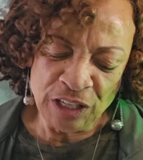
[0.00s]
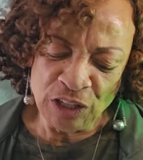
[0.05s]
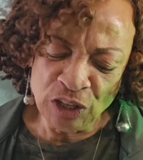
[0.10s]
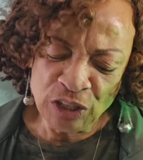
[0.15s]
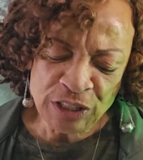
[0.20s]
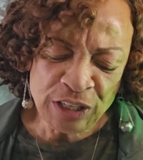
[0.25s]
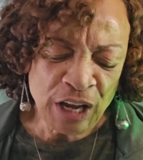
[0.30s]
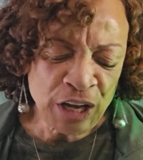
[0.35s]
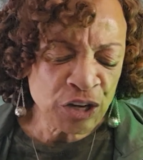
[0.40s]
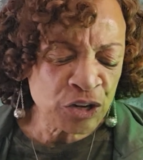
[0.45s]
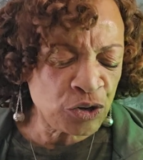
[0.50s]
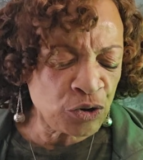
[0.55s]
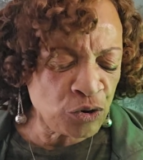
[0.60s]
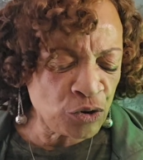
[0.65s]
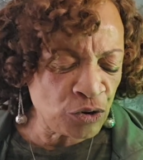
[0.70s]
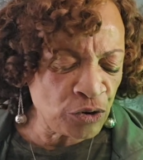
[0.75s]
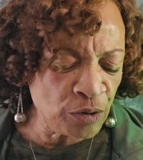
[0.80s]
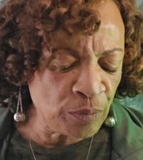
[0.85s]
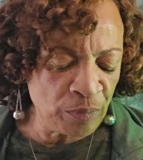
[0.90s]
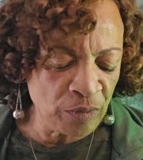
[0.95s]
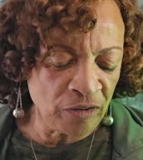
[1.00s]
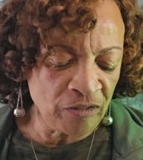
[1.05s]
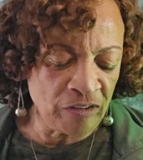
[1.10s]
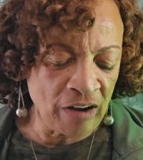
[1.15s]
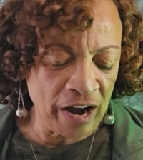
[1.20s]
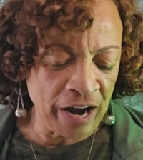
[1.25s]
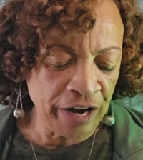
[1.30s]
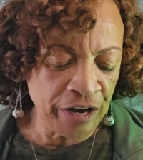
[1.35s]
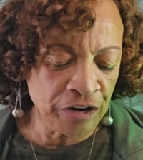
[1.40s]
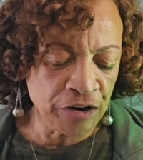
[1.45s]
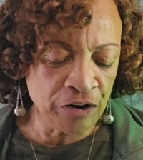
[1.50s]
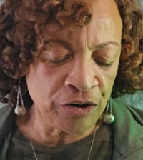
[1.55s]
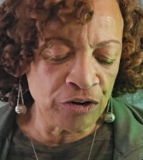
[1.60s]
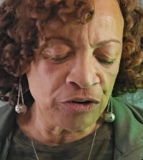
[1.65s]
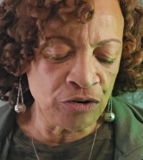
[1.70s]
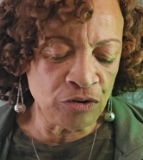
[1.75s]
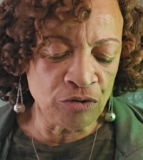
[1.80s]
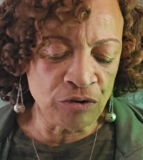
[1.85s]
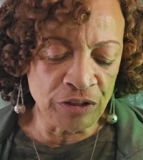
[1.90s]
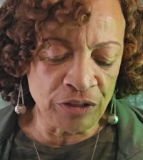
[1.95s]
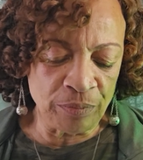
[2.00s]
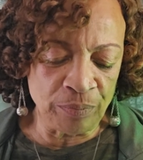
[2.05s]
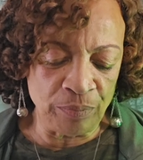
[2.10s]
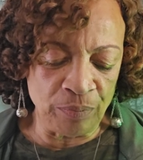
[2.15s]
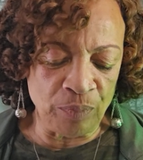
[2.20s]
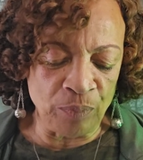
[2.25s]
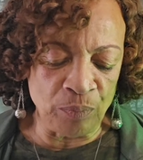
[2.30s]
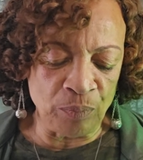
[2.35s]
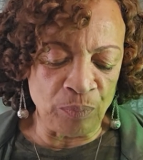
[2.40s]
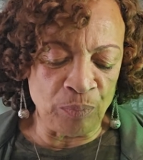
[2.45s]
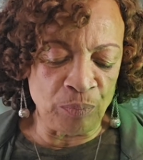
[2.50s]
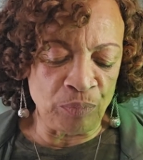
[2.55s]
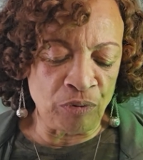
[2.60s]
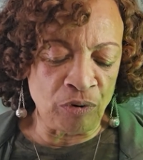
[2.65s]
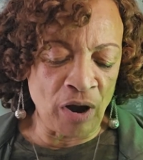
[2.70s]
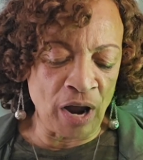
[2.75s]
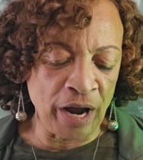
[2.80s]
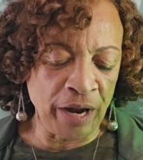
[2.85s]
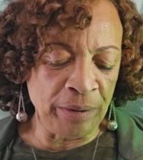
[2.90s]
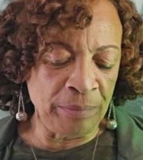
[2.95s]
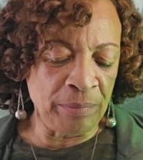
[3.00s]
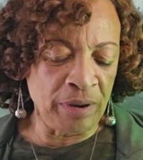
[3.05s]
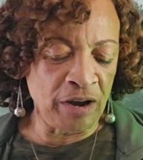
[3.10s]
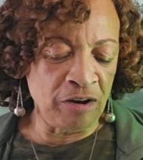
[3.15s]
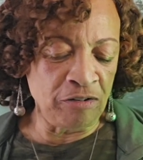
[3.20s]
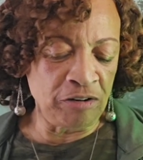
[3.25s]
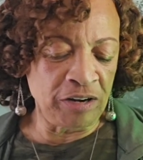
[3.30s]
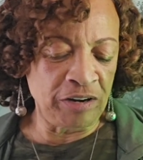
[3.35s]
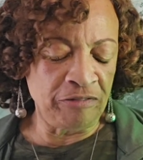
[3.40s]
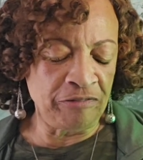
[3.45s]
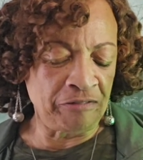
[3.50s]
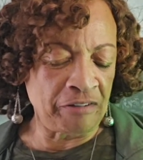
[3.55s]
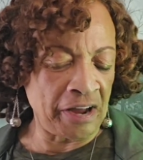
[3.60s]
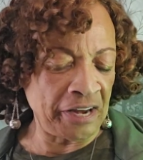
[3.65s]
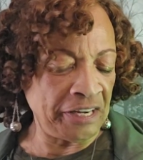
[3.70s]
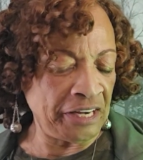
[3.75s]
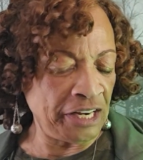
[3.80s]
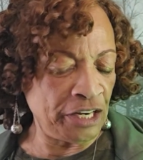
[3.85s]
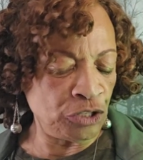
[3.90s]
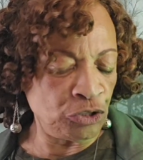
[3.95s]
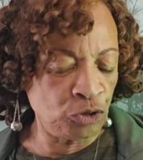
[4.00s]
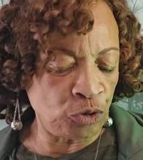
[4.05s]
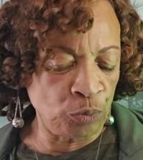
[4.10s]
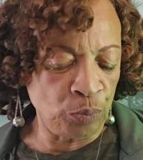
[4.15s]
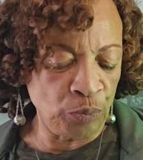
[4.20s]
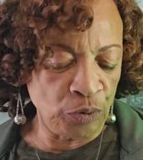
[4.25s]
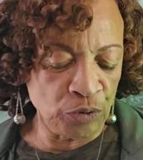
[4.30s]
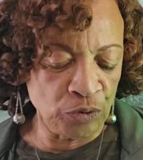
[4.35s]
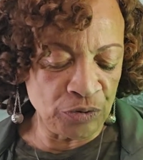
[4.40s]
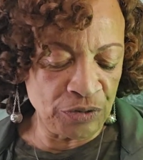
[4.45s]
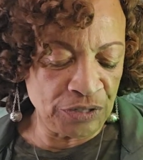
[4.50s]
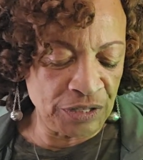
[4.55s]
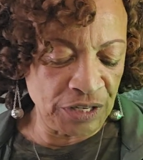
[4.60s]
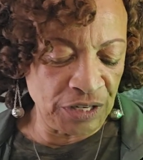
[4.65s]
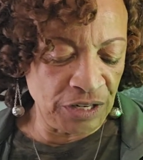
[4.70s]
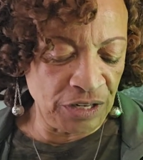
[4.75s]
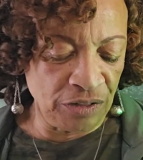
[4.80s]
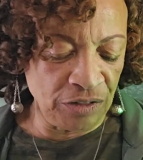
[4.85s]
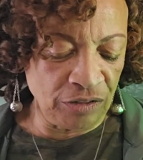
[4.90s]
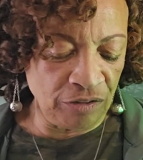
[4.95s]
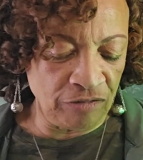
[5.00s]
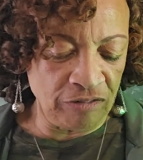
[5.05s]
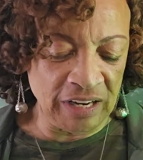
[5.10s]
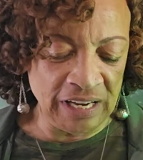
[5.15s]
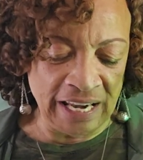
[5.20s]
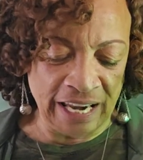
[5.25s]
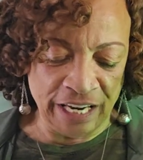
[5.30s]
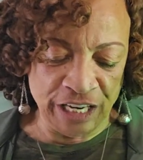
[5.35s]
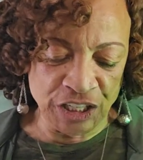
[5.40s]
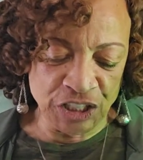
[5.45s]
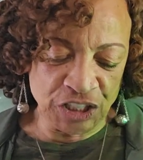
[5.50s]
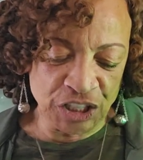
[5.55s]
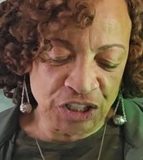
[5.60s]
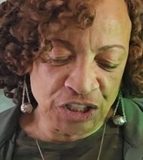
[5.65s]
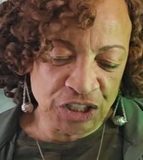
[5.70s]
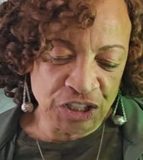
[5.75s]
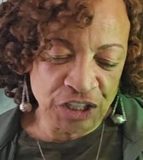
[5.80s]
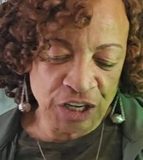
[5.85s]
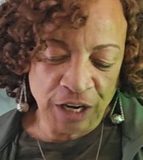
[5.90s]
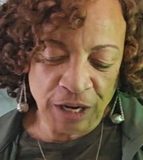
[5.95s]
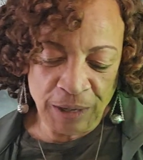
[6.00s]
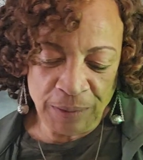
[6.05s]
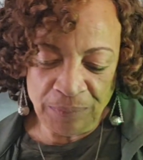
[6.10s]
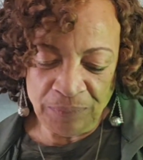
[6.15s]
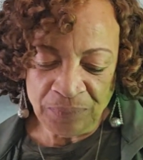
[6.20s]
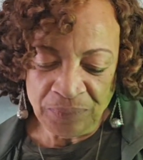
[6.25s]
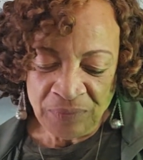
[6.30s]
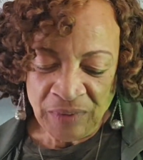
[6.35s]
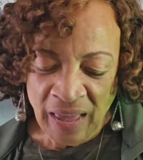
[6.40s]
it looks like you're the provider. You're the primary financial person in the relationship.